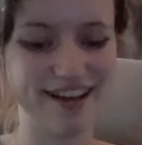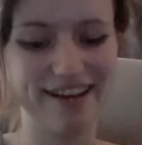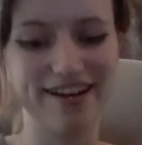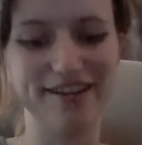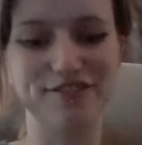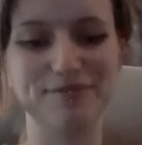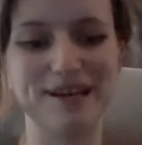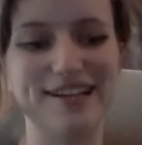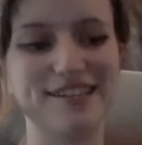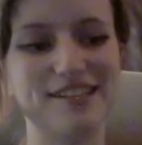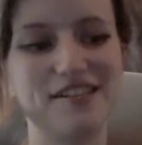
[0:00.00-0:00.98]
I've
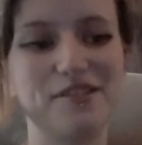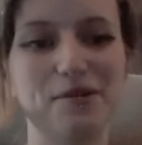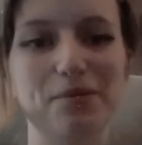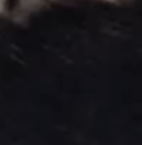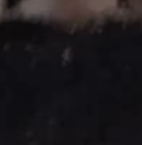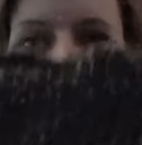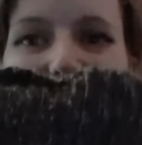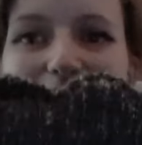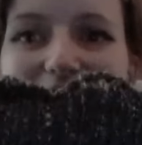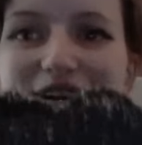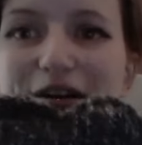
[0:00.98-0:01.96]
managed to bring it
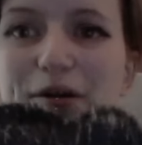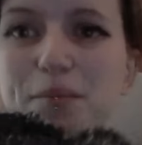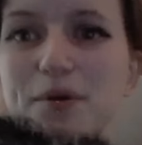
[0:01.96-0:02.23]
back up